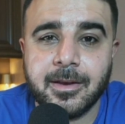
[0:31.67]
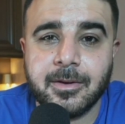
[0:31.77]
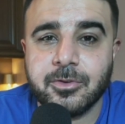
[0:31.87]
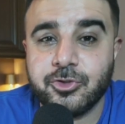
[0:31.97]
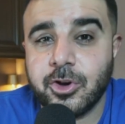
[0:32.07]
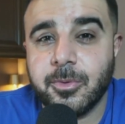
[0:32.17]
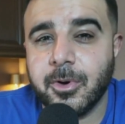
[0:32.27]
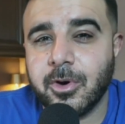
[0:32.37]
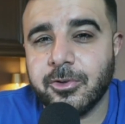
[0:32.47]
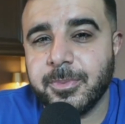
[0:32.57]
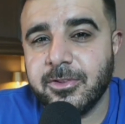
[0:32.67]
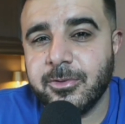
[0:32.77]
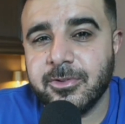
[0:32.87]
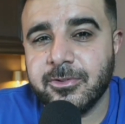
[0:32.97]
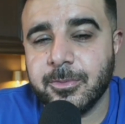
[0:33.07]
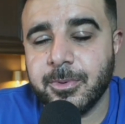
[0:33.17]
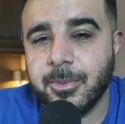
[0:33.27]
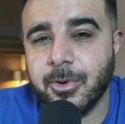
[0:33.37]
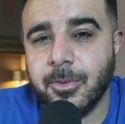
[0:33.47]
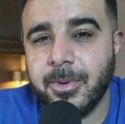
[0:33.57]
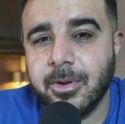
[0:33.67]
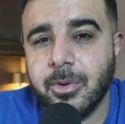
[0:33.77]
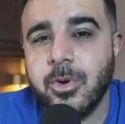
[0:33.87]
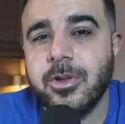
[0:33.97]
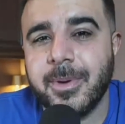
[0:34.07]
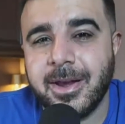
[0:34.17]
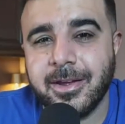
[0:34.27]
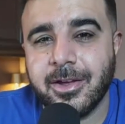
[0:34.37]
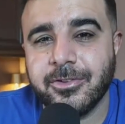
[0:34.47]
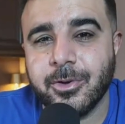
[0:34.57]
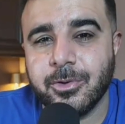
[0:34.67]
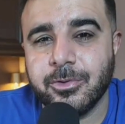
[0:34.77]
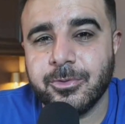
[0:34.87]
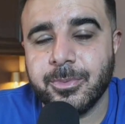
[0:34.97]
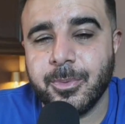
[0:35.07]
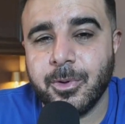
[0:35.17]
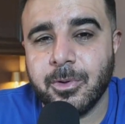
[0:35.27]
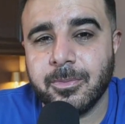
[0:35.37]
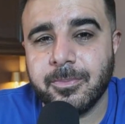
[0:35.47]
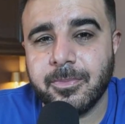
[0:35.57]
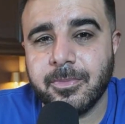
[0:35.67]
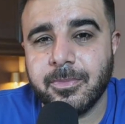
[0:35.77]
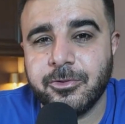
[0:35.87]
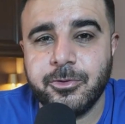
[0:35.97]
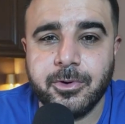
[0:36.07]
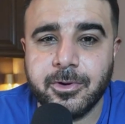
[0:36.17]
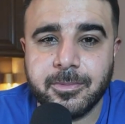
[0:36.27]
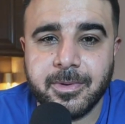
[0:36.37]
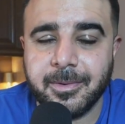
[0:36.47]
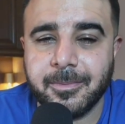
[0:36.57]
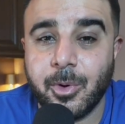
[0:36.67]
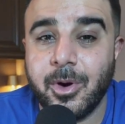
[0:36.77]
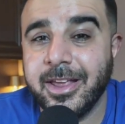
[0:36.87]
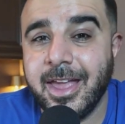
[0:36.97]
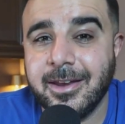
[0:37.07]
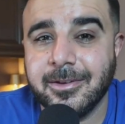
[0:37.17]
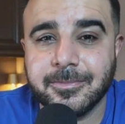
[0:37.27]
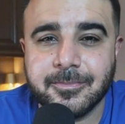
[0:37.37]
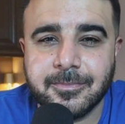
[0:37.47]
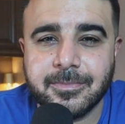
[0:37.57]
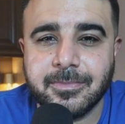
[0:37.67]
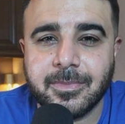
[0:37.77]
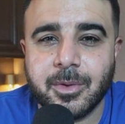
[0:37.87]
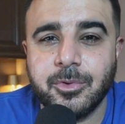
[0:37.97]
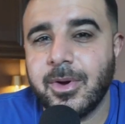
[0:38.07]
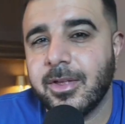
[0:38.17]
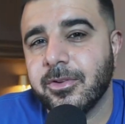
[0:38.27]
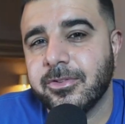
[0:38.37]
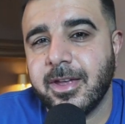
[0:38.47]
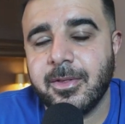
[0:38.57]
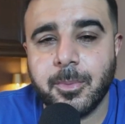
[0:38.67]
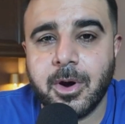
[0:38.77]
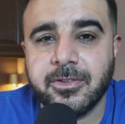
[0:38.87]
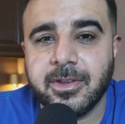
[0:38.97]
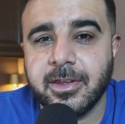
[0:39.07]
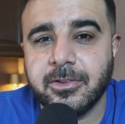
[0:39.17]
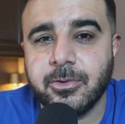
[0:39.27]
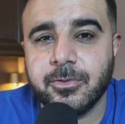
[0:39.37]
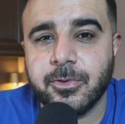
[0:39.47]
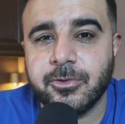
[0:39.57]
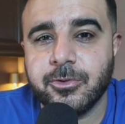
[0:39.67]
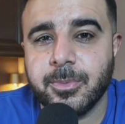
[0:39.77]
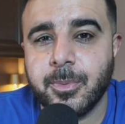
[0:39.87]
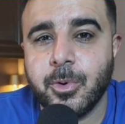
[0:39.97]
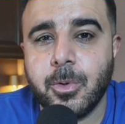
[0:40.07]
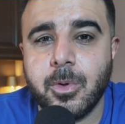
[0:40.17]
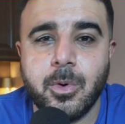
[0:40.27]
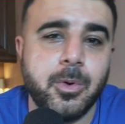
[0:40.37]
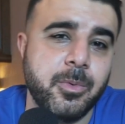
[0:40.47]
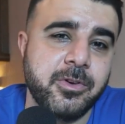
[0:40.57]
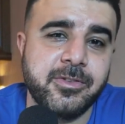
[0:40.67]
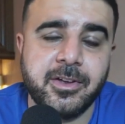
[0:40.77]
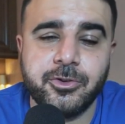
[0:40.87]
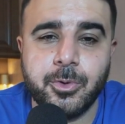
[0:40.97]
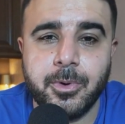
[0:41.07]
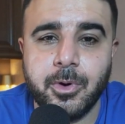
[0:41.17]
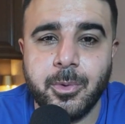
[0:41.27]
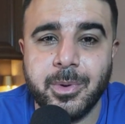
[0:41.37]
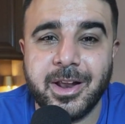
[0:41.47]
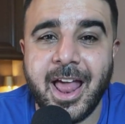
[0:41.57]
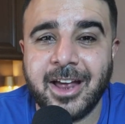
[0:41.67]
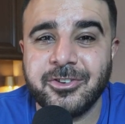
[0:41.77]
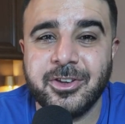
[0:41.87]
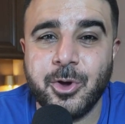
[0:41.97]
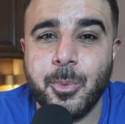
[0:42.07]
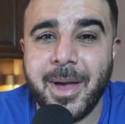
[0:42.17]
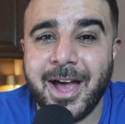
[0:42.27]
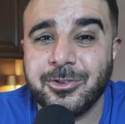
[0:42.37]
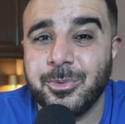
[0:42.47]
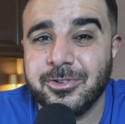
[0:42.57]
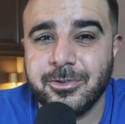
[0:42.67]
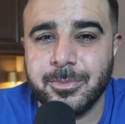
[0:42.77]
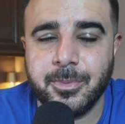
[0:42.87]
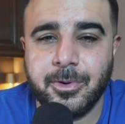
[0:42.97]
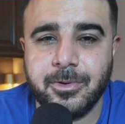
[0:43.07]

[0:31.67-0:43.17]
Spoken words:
Sure, Burrow's been to a Super Bowl, but who are you betting on to go to a Super Bowl sooner, right? Or again? Would you rather say Lamar's going to get to his first Super Bowl, or would you say Joe Burrow will actually go back to a Super Bowl?